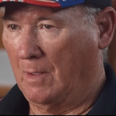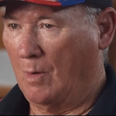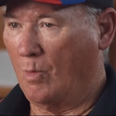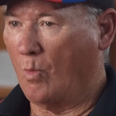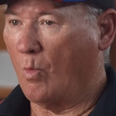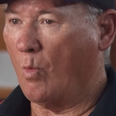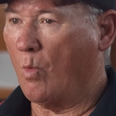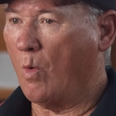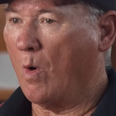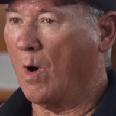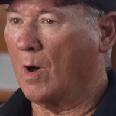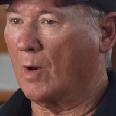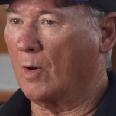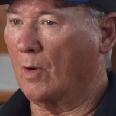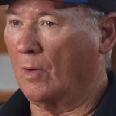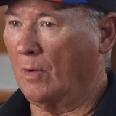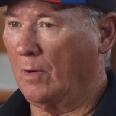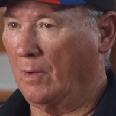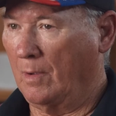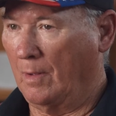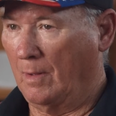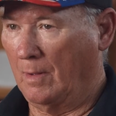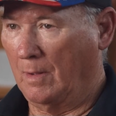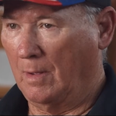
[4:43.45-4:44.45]

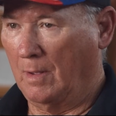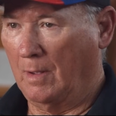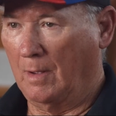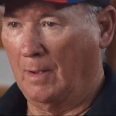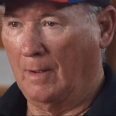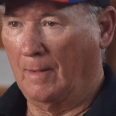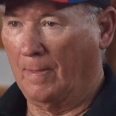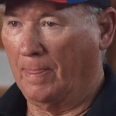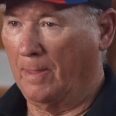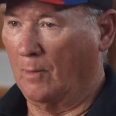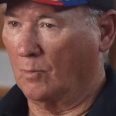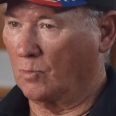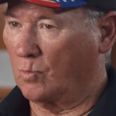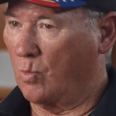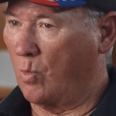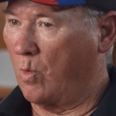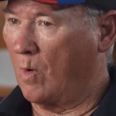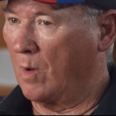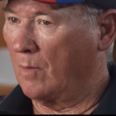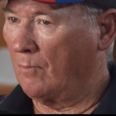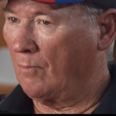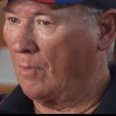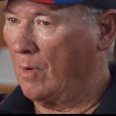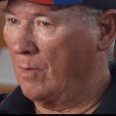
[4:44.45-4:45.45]
water. There was
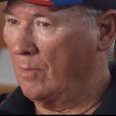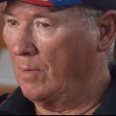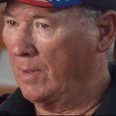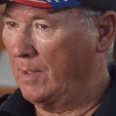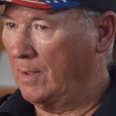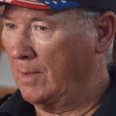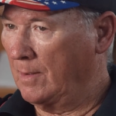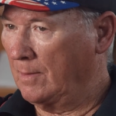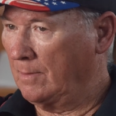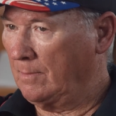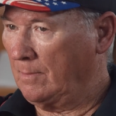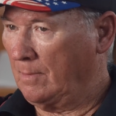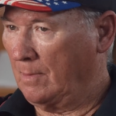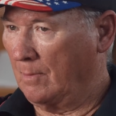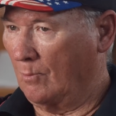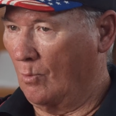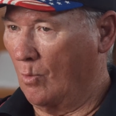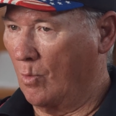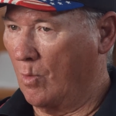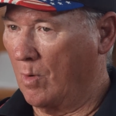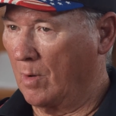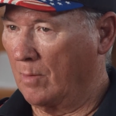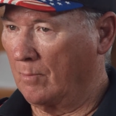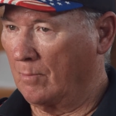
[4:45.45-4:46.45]
one road in,
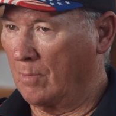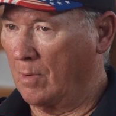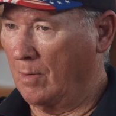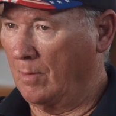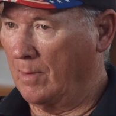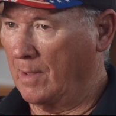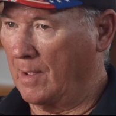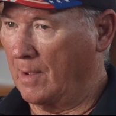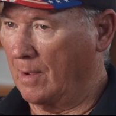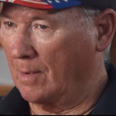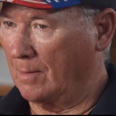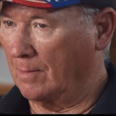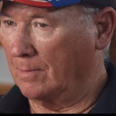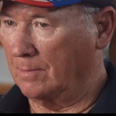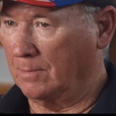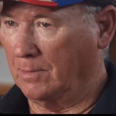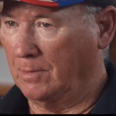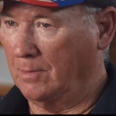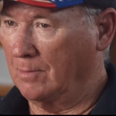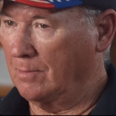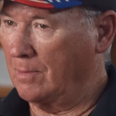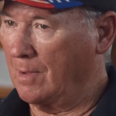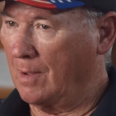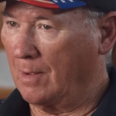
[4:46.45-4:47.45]
one road out.
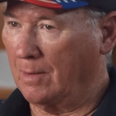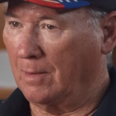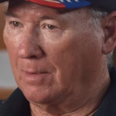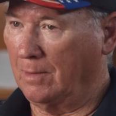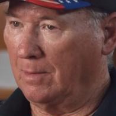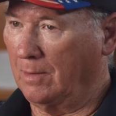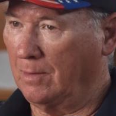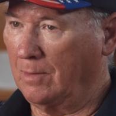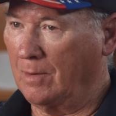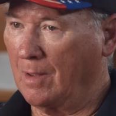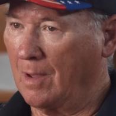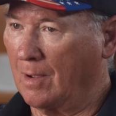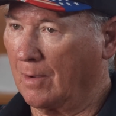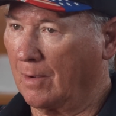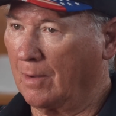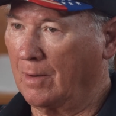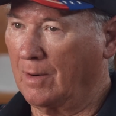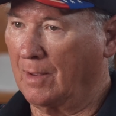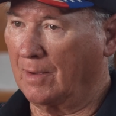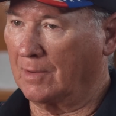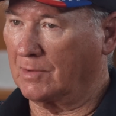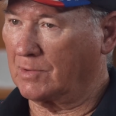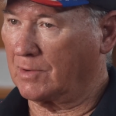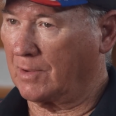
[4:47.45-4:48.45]
You're not
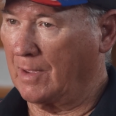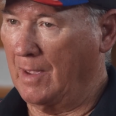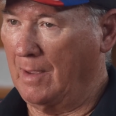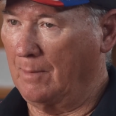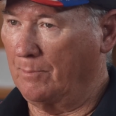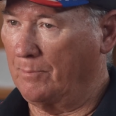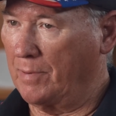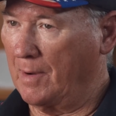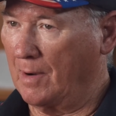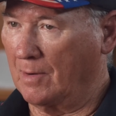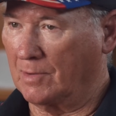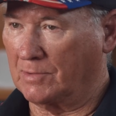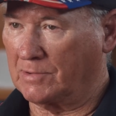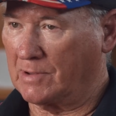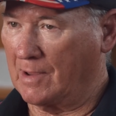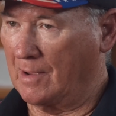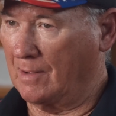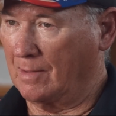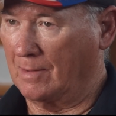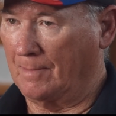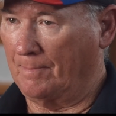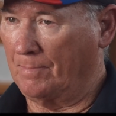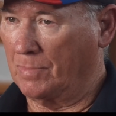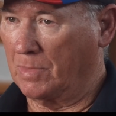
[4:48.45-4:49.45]
going to escape Parris
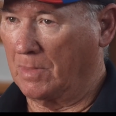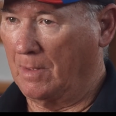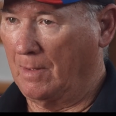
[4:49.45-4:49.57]
Island.